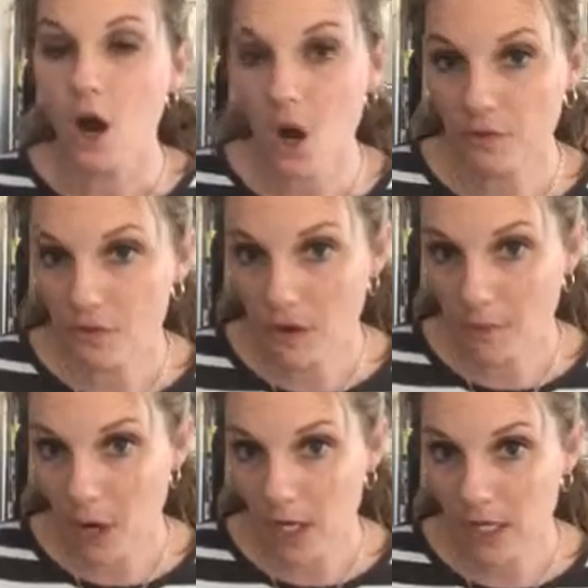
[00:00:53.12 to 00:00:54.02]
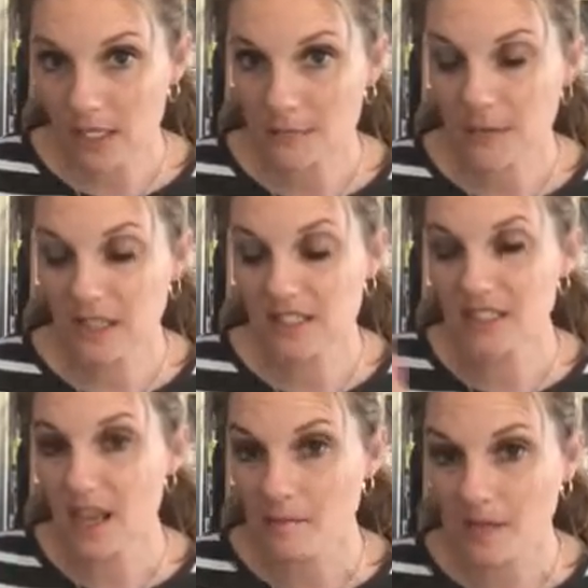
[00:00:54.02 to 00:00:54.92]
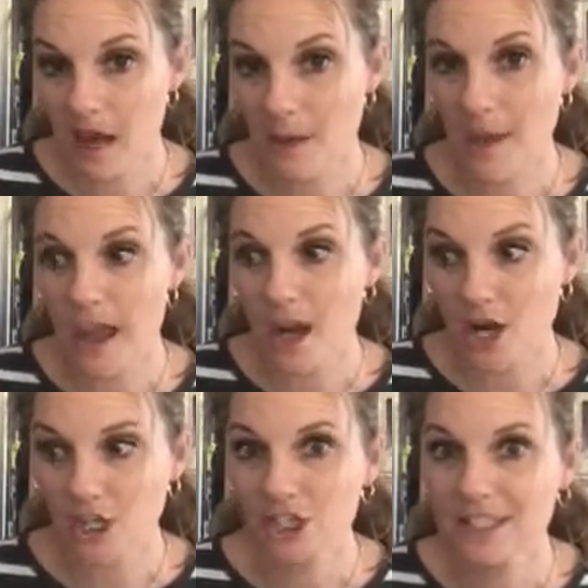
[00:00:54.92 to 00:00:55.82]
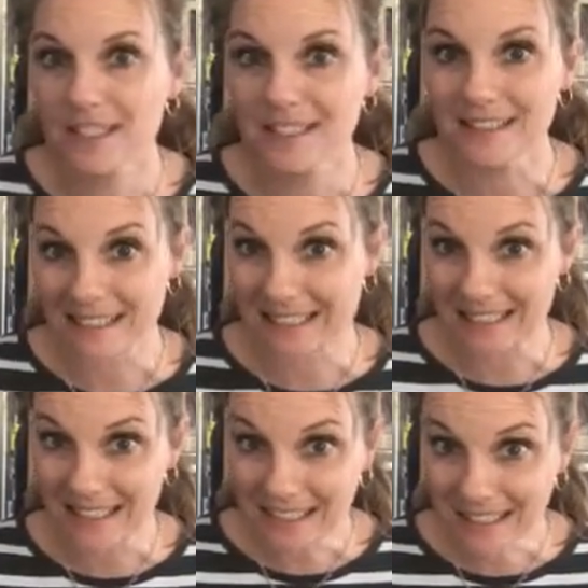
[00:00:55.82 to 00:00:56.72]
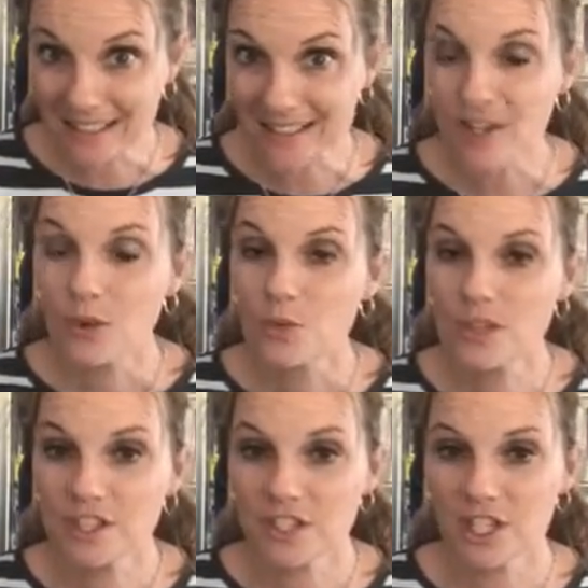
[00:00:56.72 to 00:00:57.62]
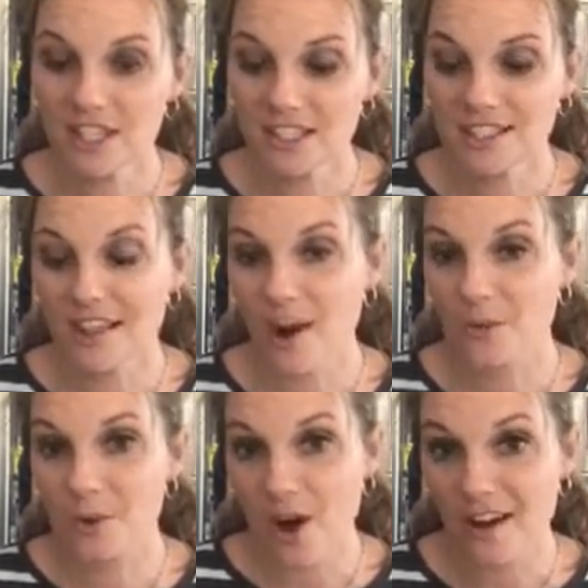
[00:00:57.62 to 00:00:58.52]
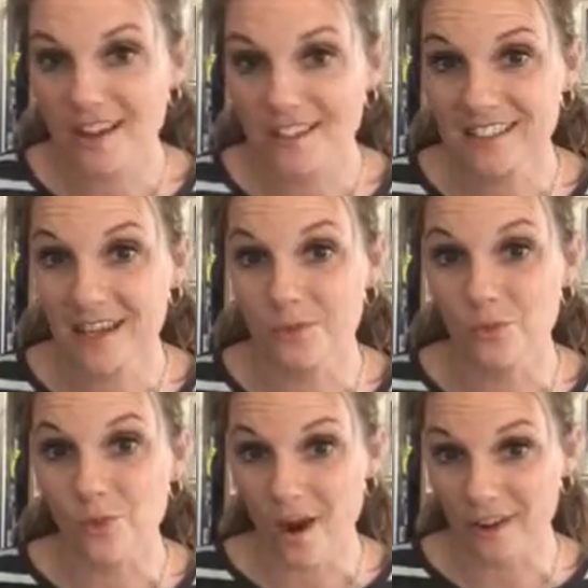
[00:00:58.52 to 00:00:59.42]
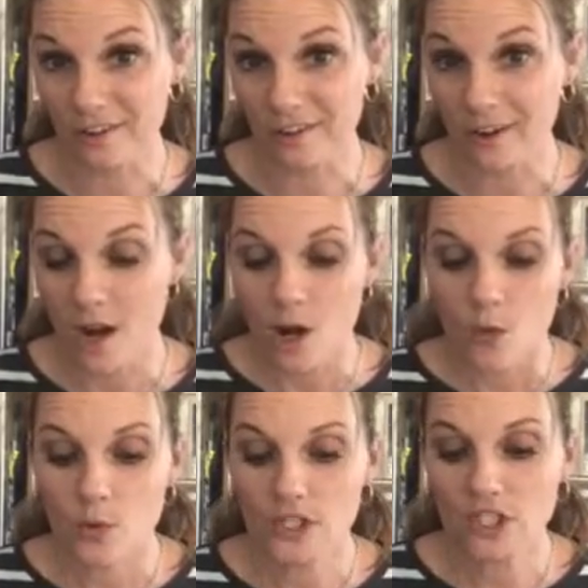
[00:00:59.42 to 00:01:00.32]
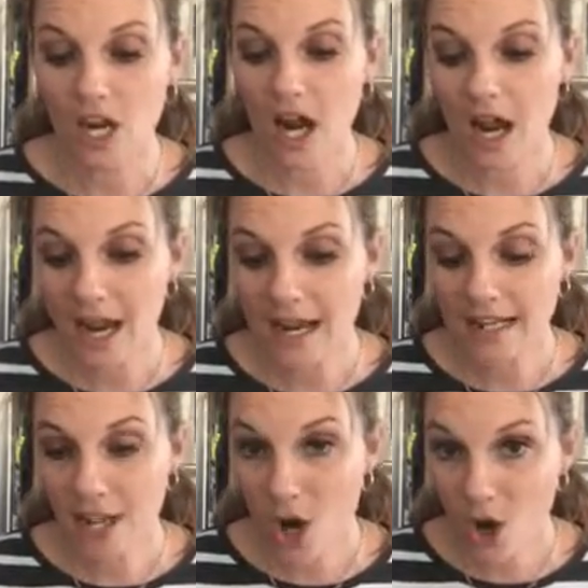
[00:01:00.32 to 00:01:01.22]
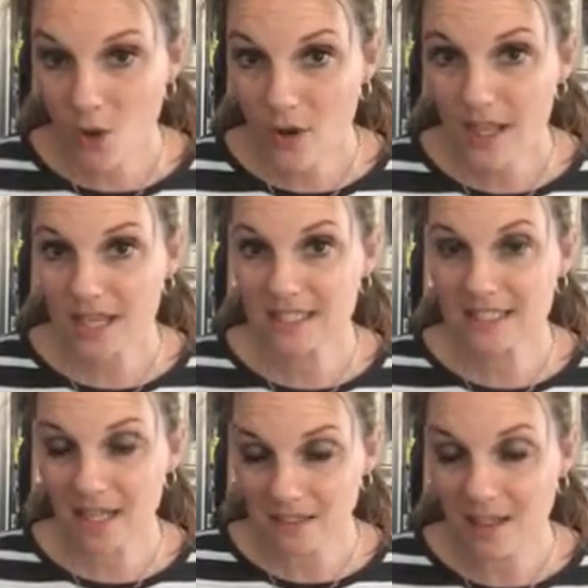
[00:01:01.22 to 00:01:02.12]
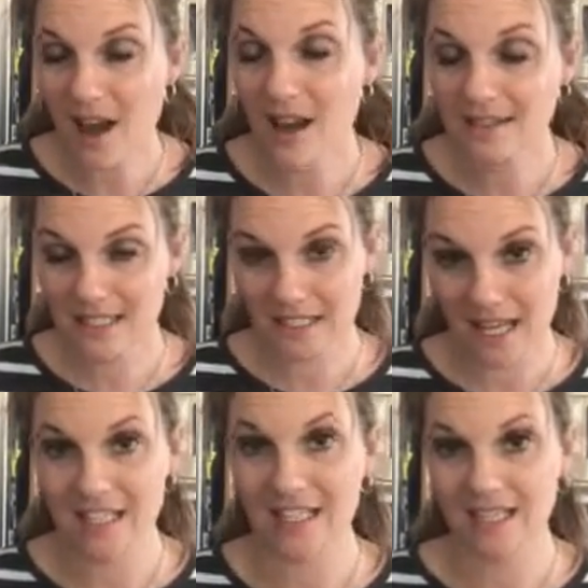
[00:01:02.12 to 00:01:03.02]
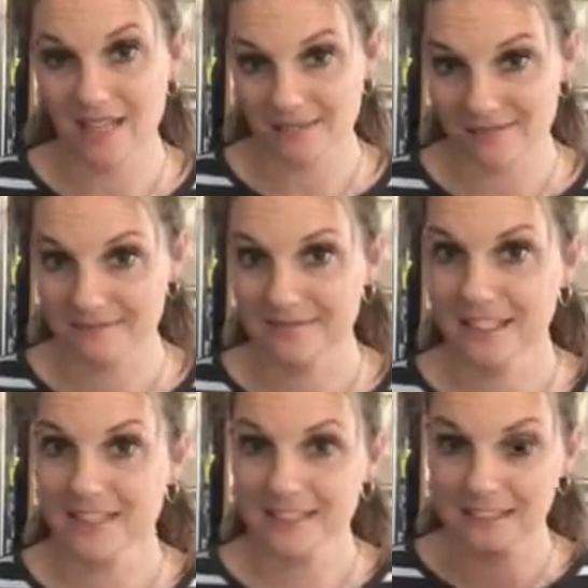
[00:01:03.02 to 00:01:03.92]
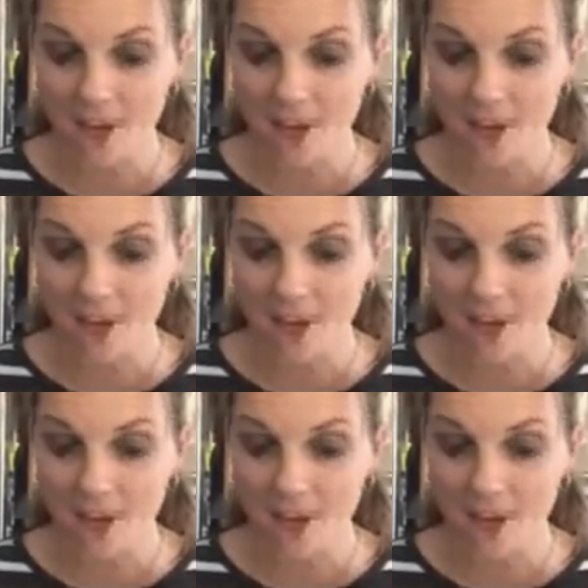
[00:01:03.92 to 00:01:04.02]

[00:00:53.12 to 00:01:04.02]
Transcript: off of our bodies, but at the same time actually cleaning with just our products and water, which I know it's a lot to take in. It's a